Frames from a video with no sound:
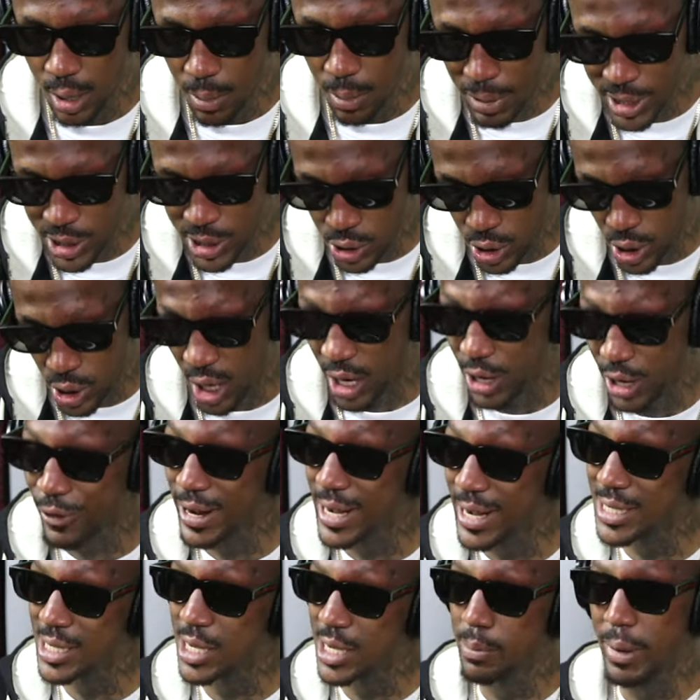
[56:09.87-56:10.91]
But you talk
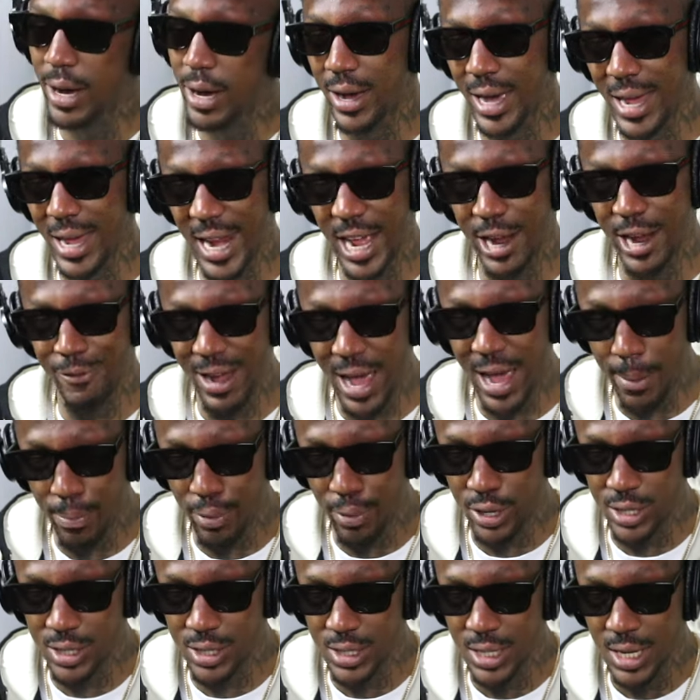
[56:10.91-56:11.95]
crazy about L.A.
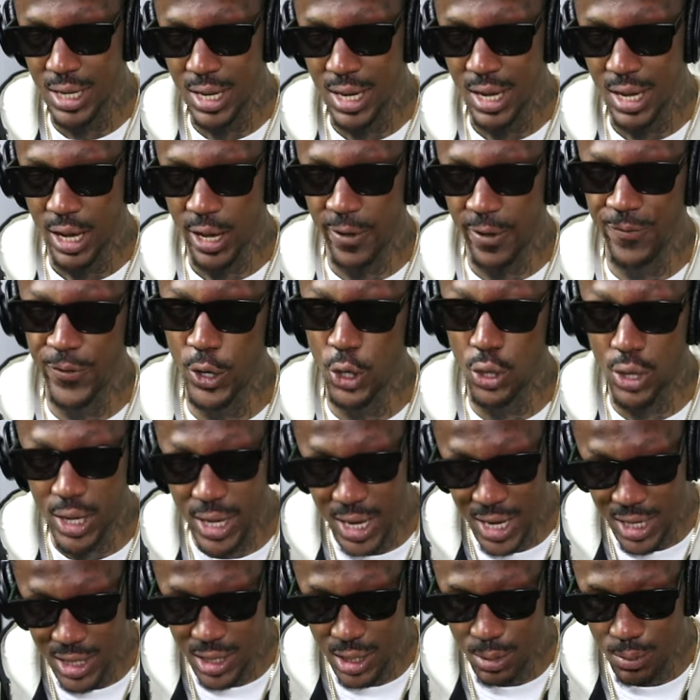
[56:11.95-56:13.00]
rappers and feel
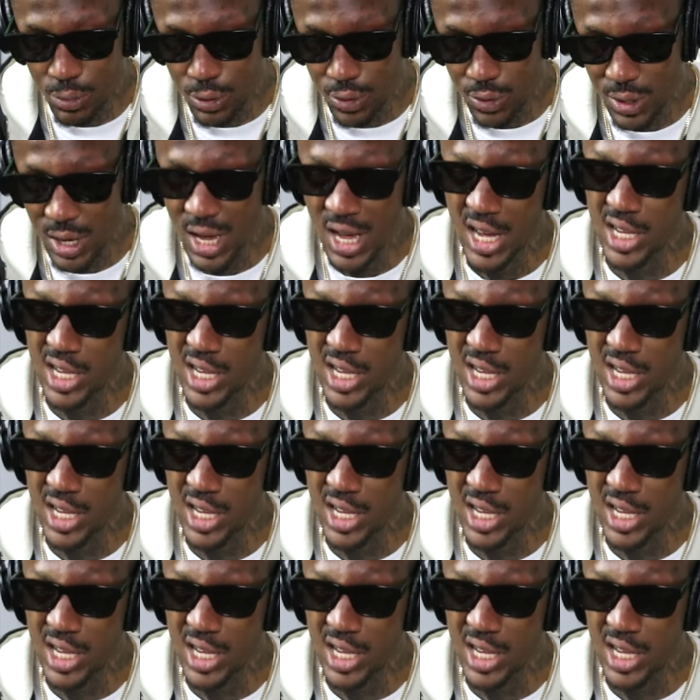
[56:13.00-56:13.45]
comfortable.